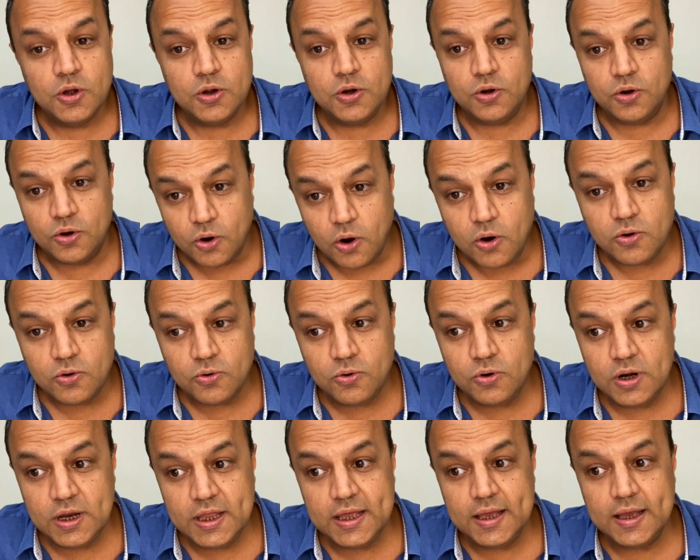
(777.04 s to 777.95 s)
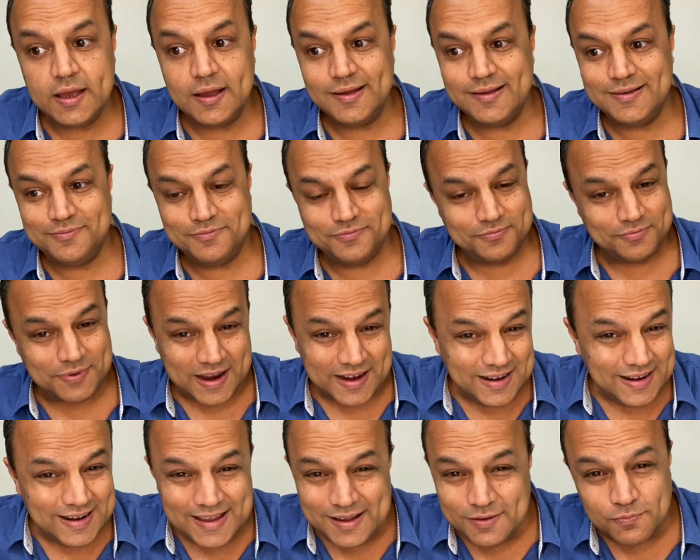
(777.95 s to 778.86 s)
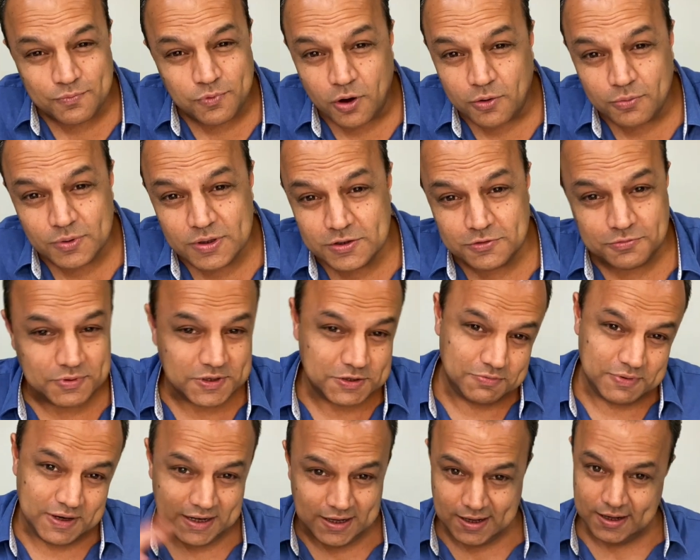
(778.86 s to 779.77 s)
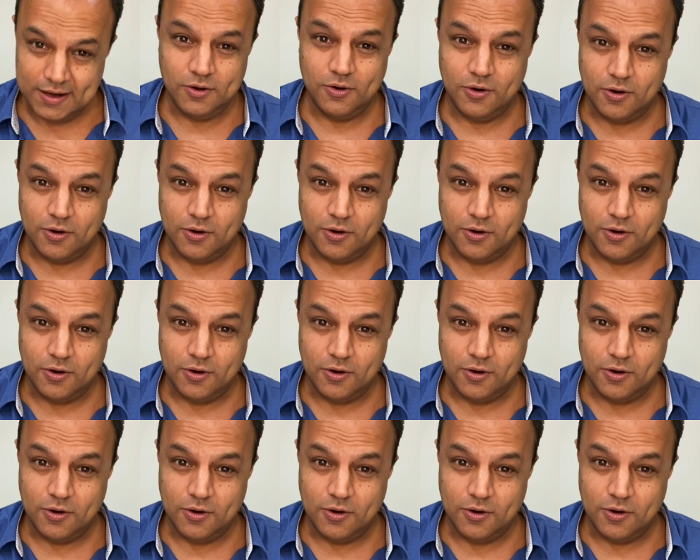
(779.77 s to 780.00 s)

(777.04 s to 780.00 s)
not only finding vowels, which we did